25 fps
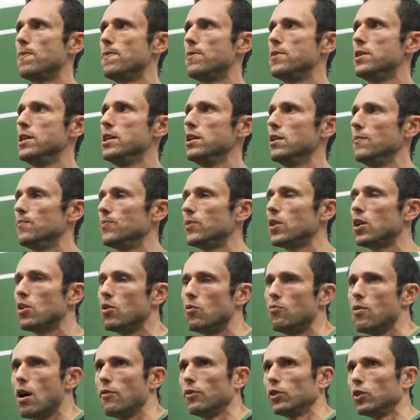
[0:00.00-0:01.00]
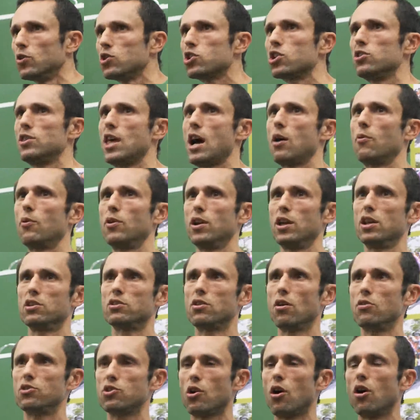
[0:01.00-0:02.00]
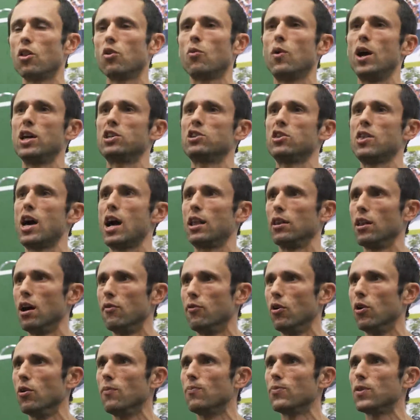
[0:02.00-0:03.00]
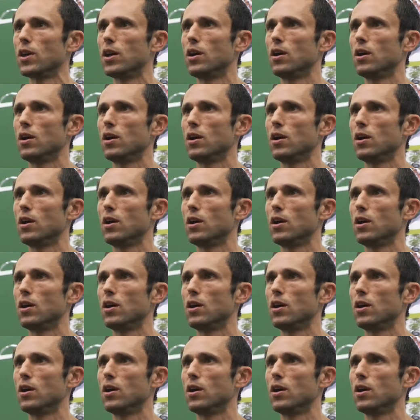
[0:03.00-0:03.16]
the revolution that we're in goes all the way to that level